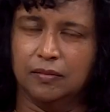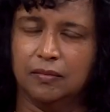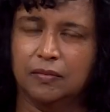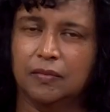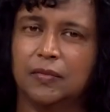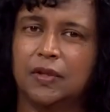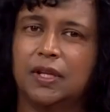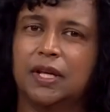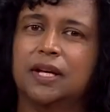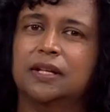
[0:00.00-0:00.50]

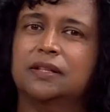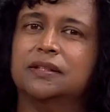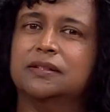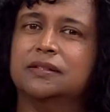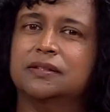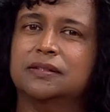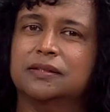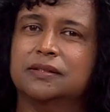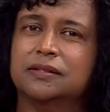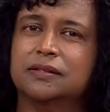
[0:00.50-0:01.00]

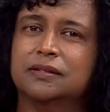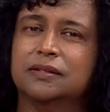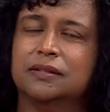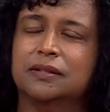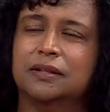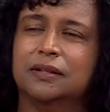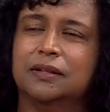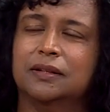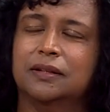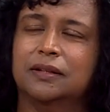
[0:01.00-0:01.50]
That's
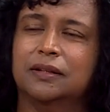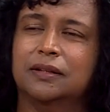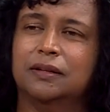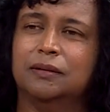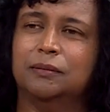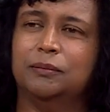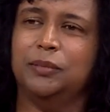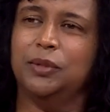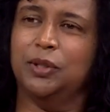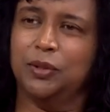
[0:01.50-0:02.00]

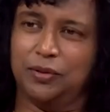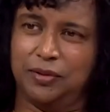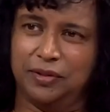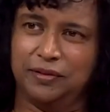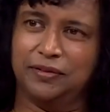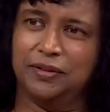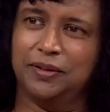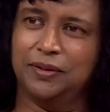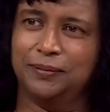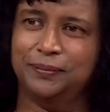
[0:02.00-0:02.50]

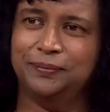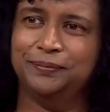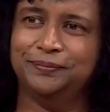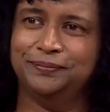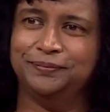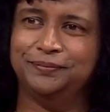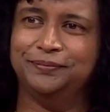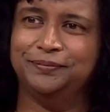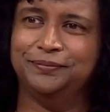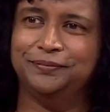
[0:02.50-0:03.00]
beautiful.
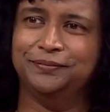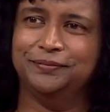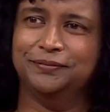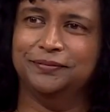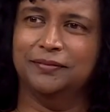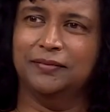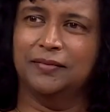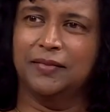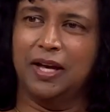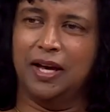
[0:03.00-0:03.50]

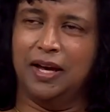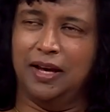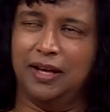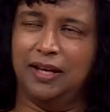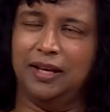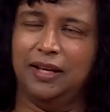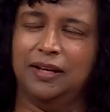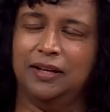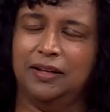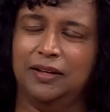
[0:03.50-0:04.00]

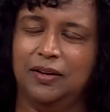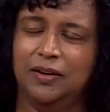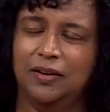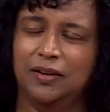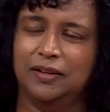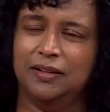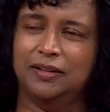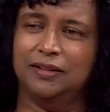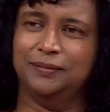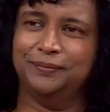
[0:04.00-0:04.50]
I and
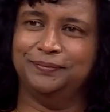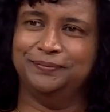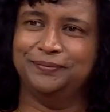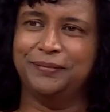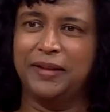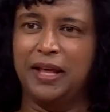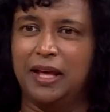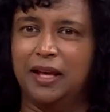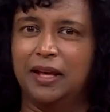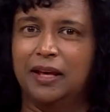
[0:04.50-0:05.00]
God.
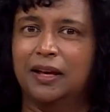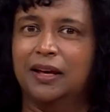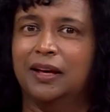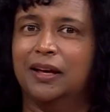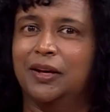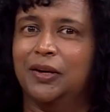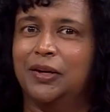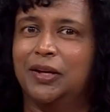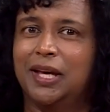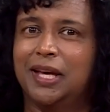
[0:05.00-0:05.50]

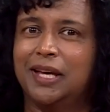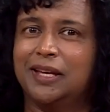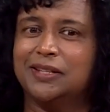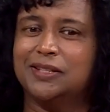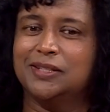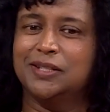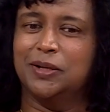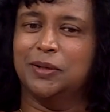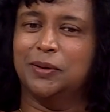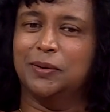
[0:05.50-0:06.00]
Okay,
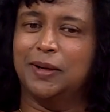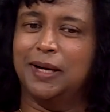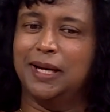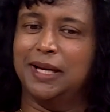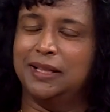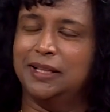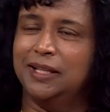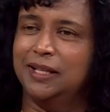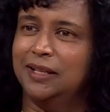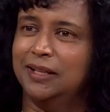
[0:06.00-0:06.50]
so I
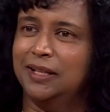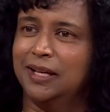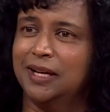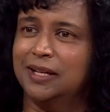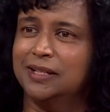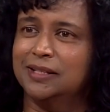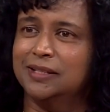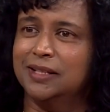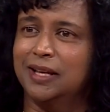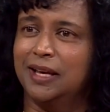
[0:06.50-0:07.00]
think
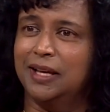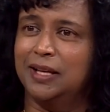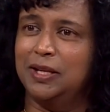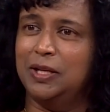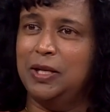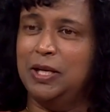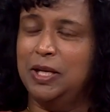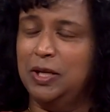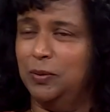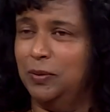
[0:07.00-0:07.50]
that's an
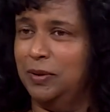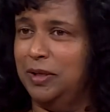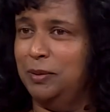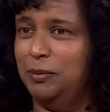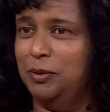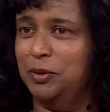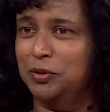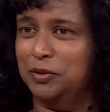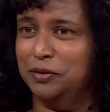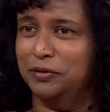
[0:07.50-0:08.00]
equally
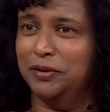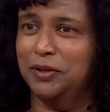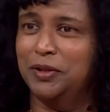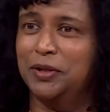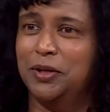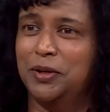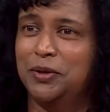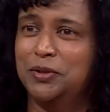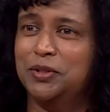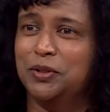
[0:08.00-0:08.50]
beautiful
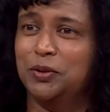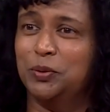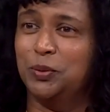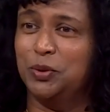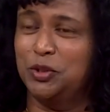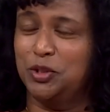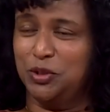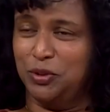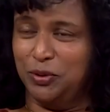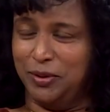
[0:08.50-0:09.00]
note on
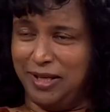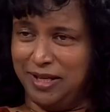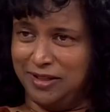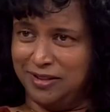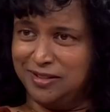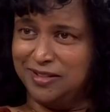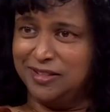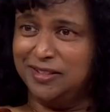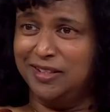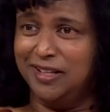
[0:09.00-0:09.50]
which to end
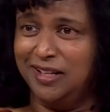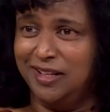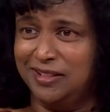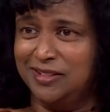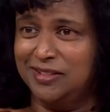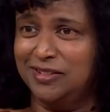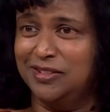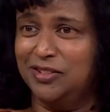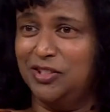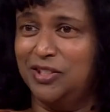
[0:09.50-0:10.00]

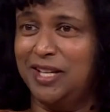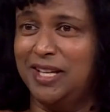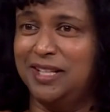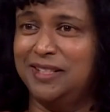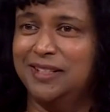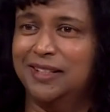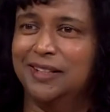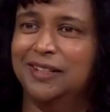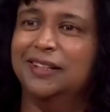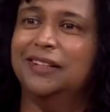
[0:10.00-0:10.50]
today's chat.
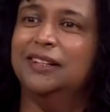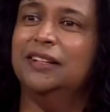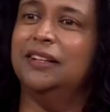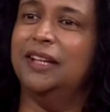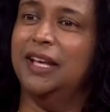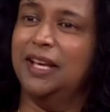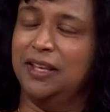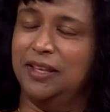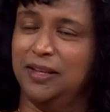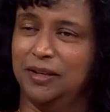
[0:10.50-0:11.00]

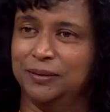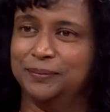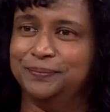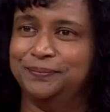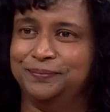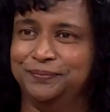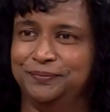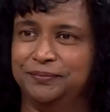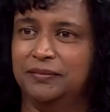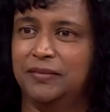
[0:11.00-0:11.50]
Thank you.
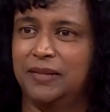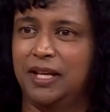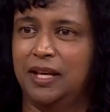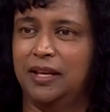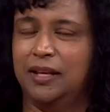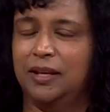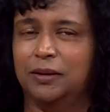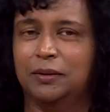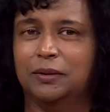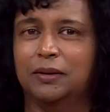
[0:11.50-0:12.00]

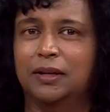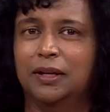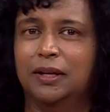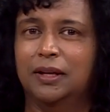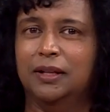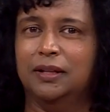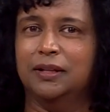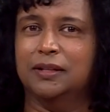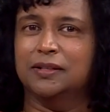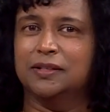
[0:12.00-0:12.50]
Thank you.
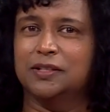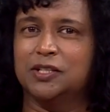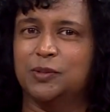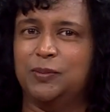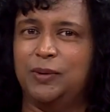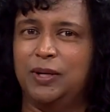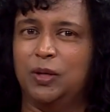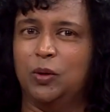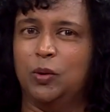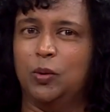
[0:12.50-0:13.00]
This has
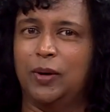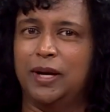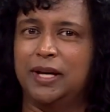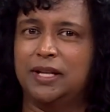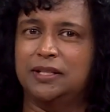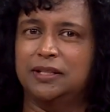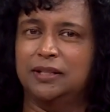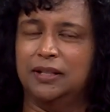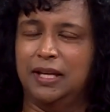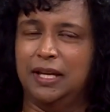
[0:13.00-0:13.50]
been
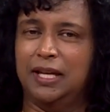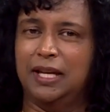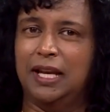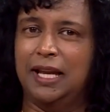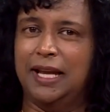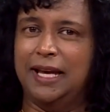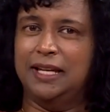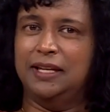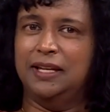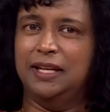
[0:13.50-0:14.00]
quite
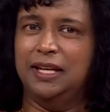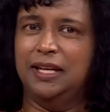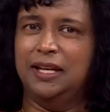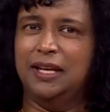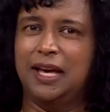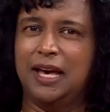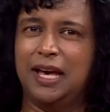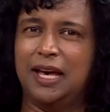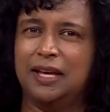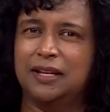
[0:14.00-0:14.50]
enlightening,
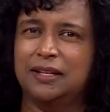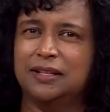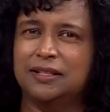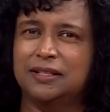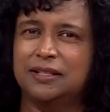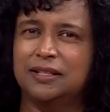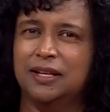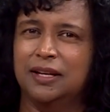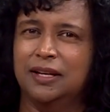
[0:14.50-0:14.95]
and